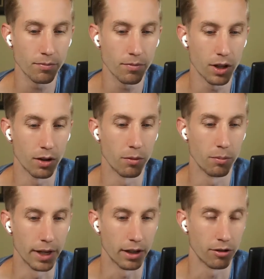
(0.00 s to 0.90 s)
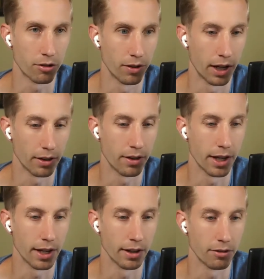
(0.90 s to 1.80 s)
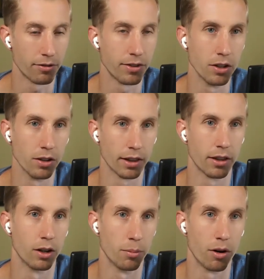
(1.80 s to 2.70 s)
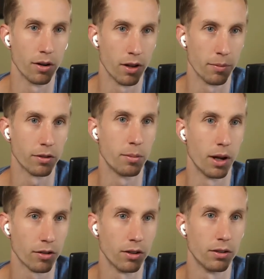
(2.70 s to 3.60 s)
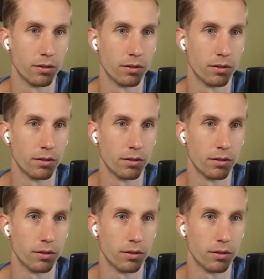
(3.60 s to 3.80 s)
you know making sure that they feel like they're a part of something special.